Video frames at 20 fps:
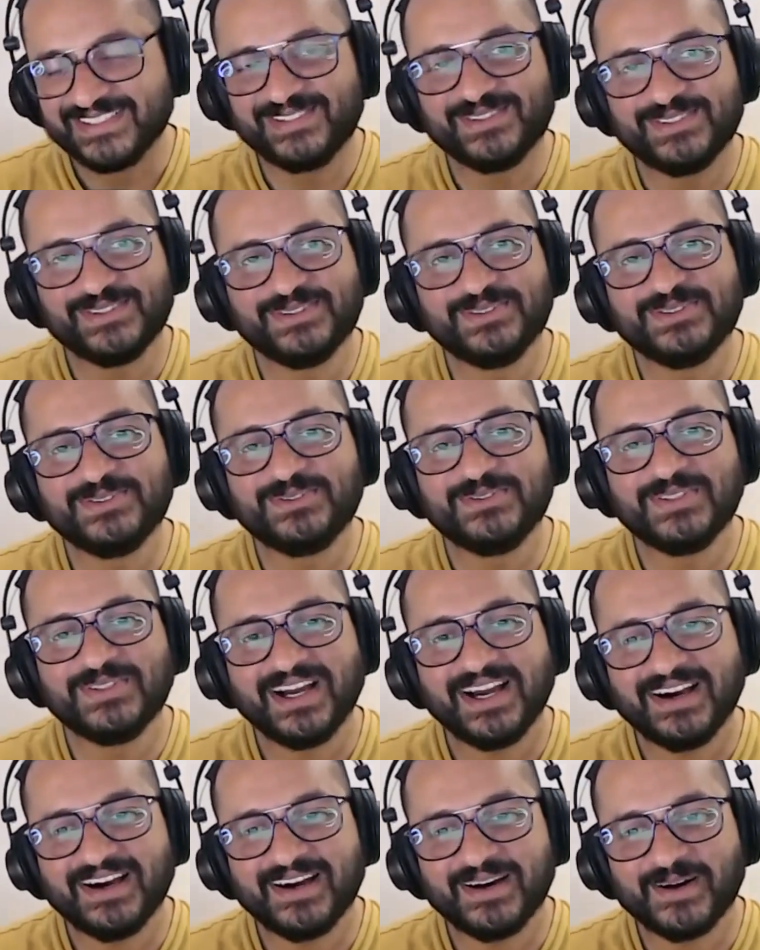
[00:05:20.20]
to
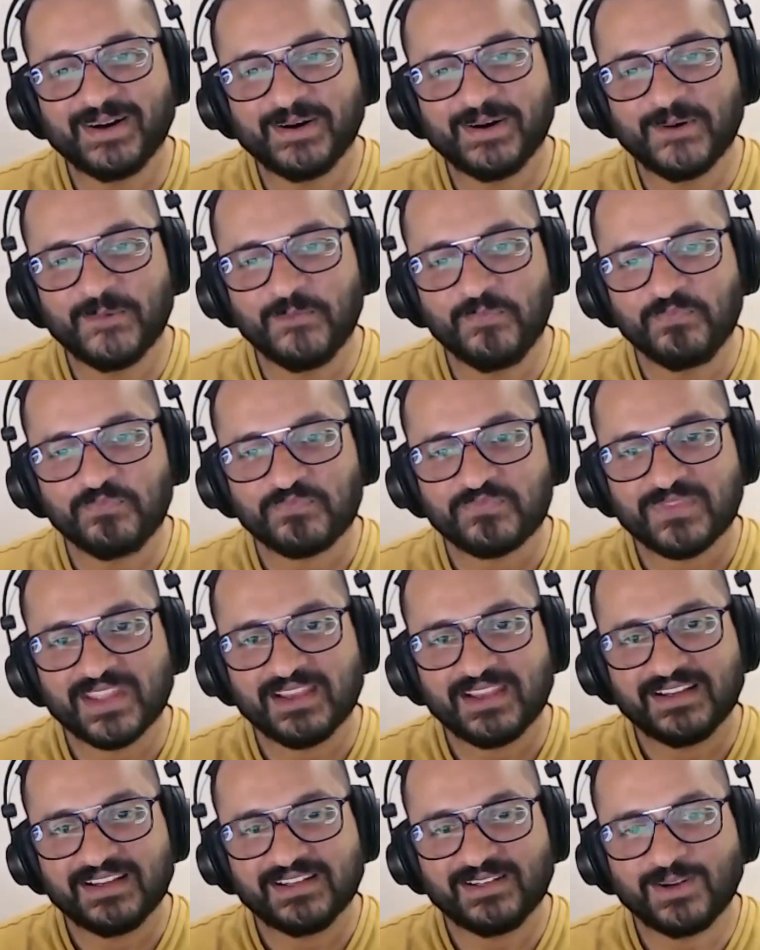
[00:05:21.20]

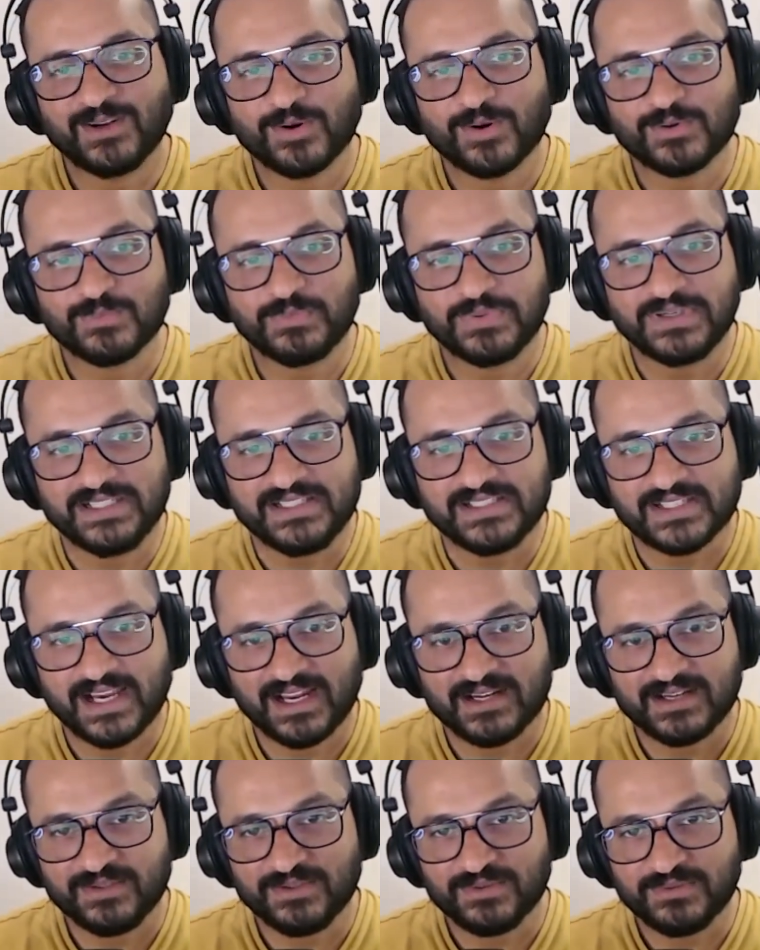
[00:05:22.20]
not to preach
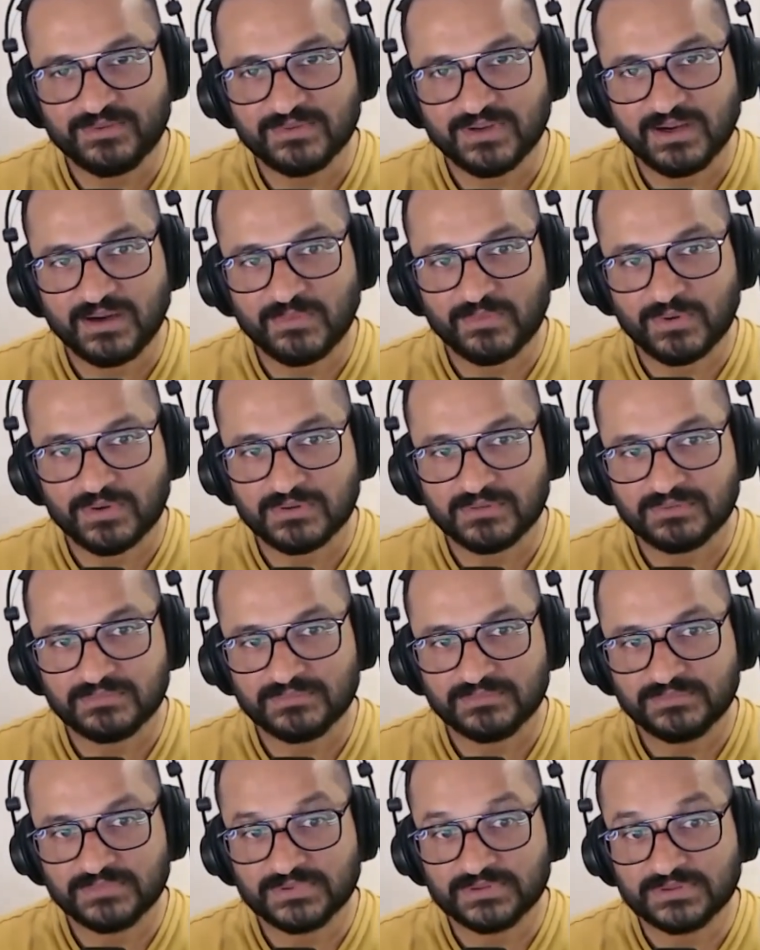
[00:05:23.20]
at you. I want to
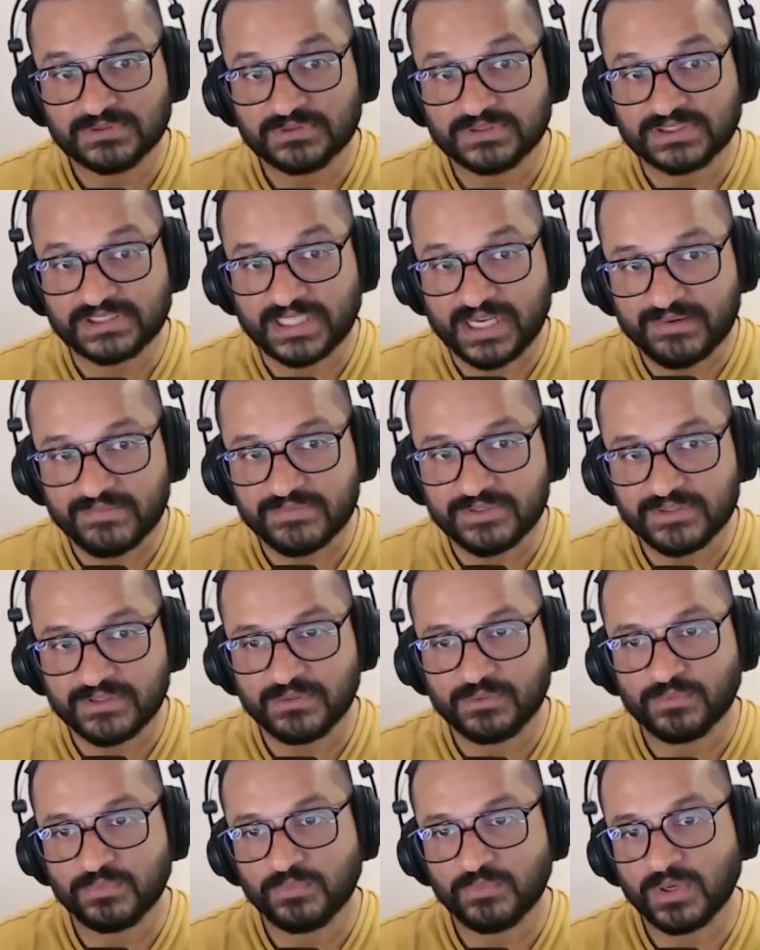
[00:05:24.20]
share with
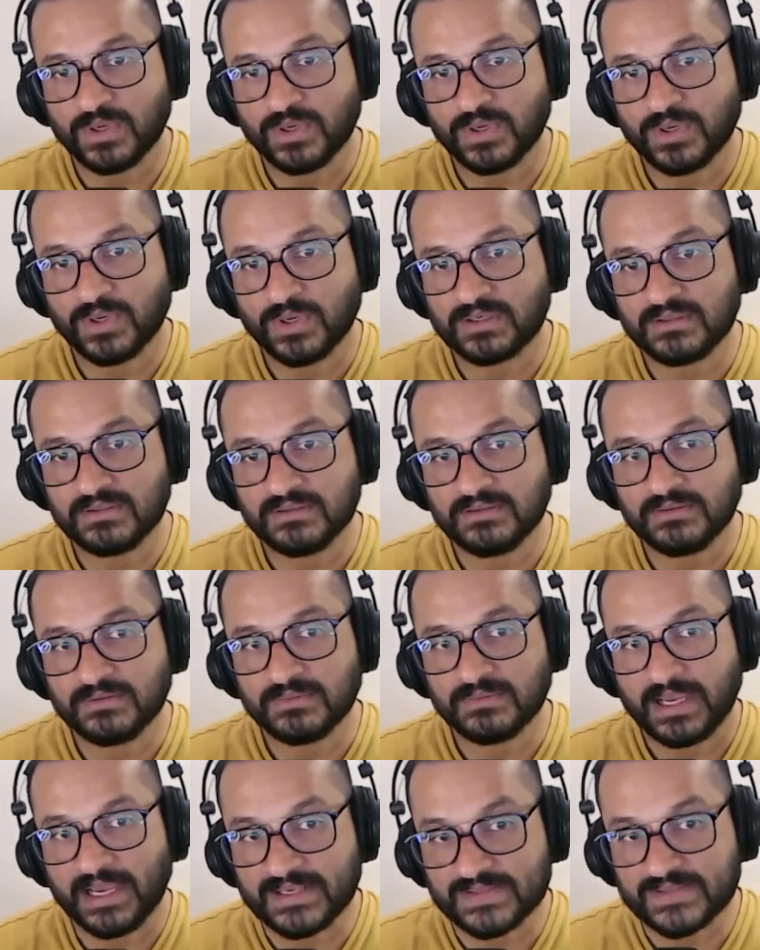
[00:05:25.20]
you what
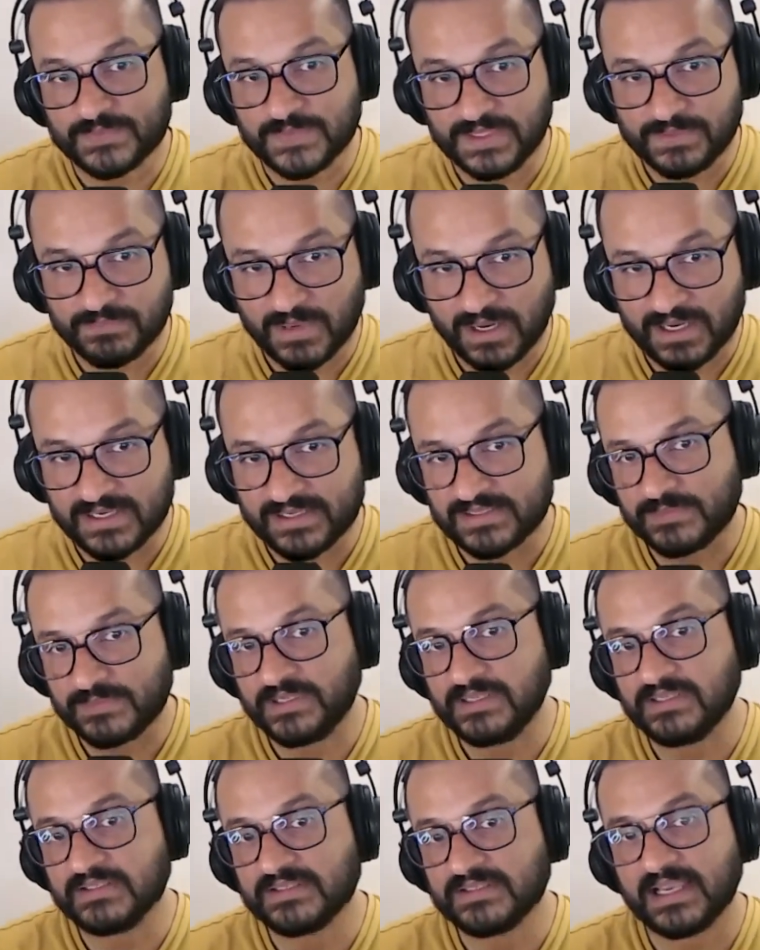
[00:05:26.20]
has been my
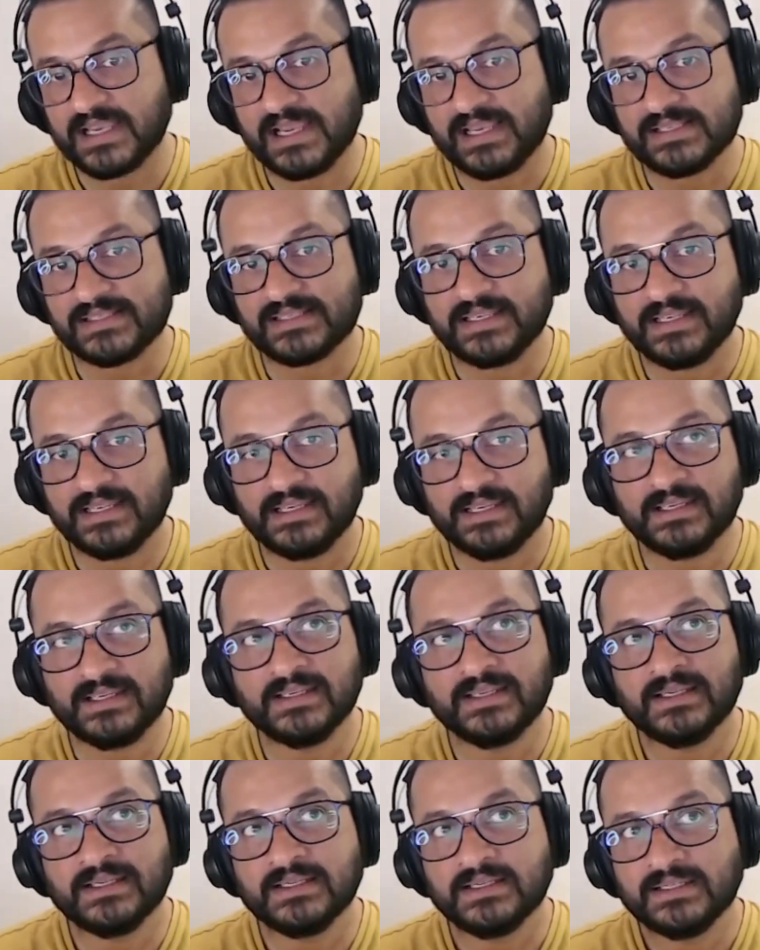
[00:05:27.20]
experience as
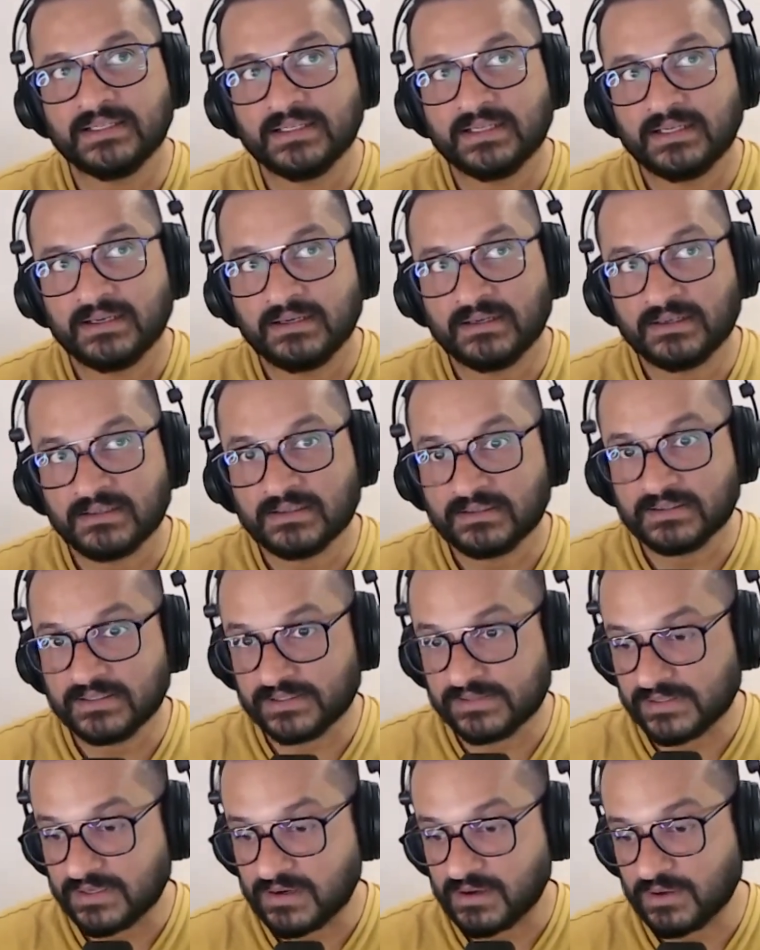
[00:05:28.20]
a
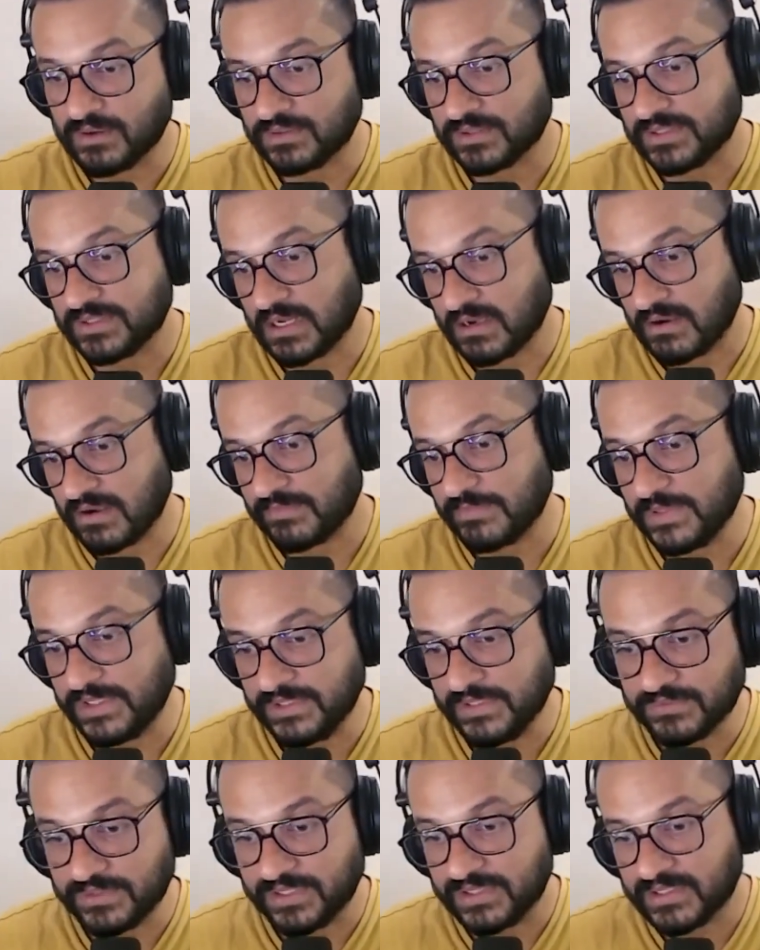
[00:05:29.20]
digital coach. Now I've been
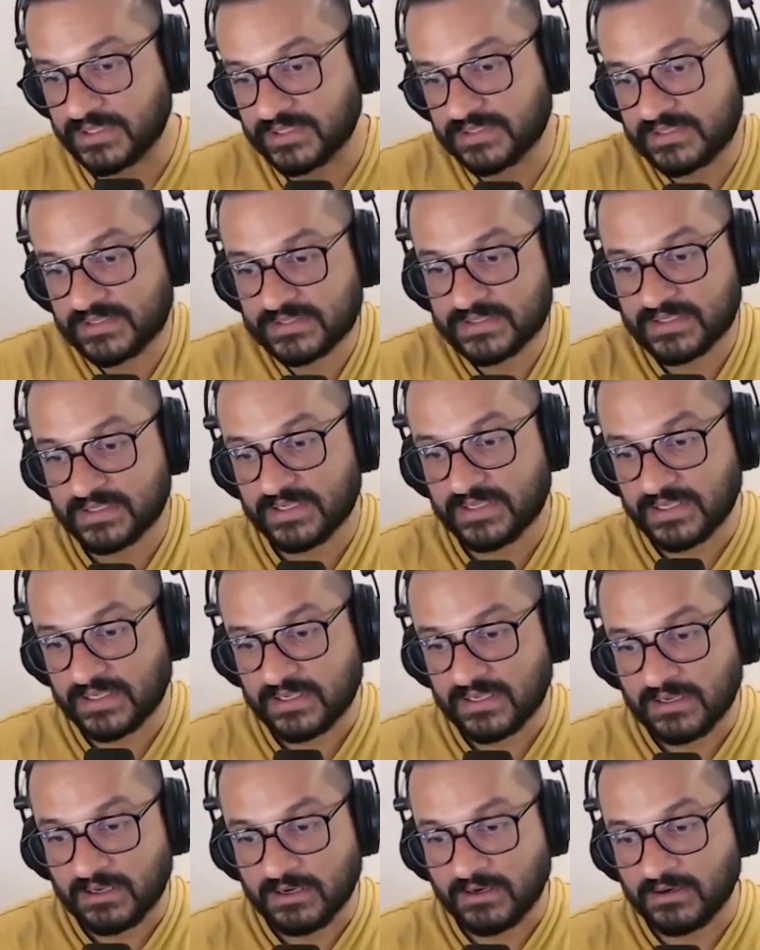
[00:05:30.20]
doing this.
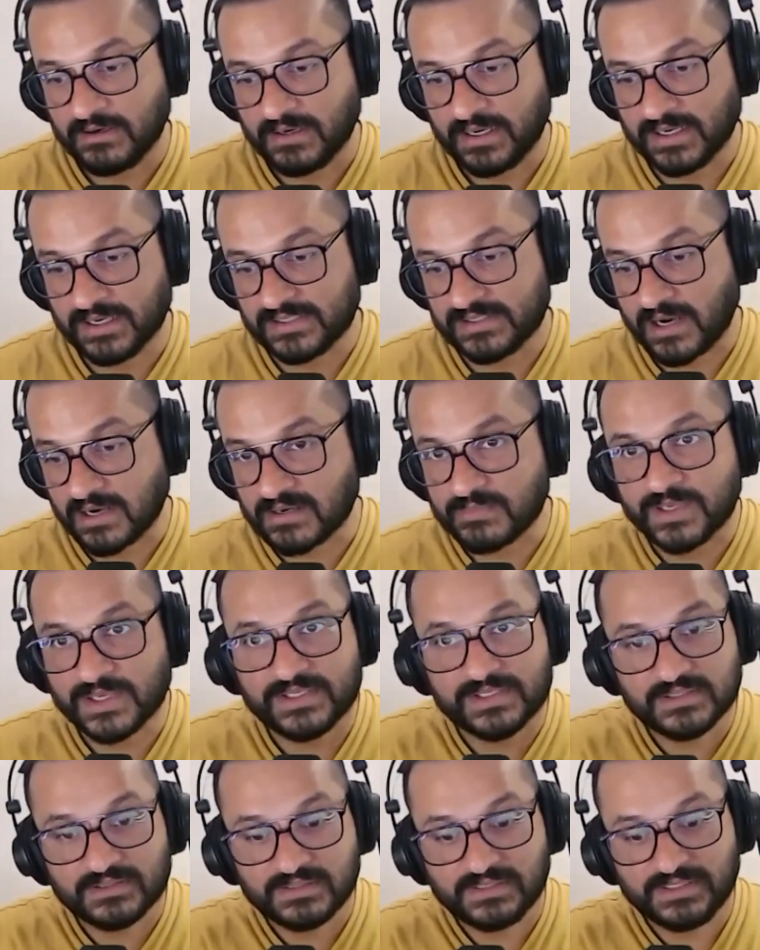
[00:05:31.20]
I started my
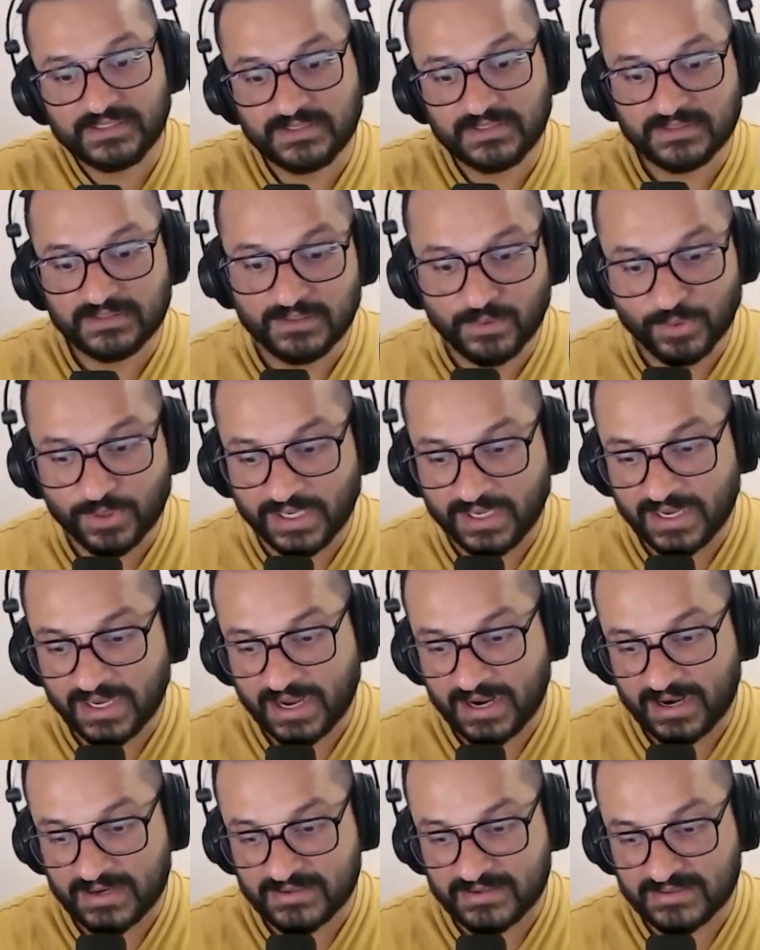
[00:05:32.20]
journey looking
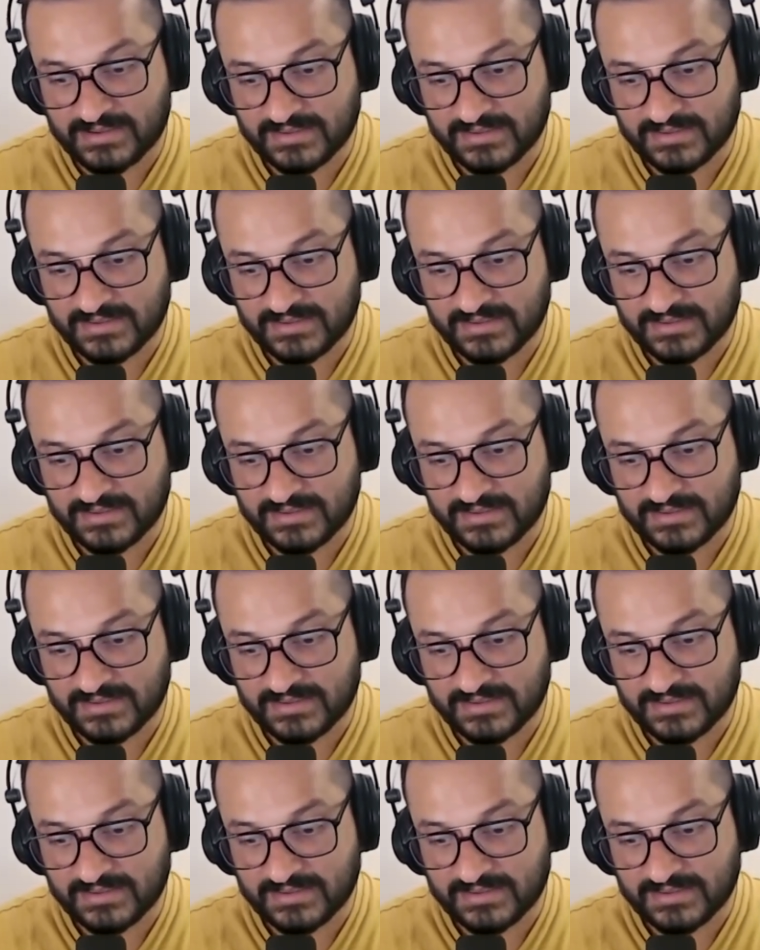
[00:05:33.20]
at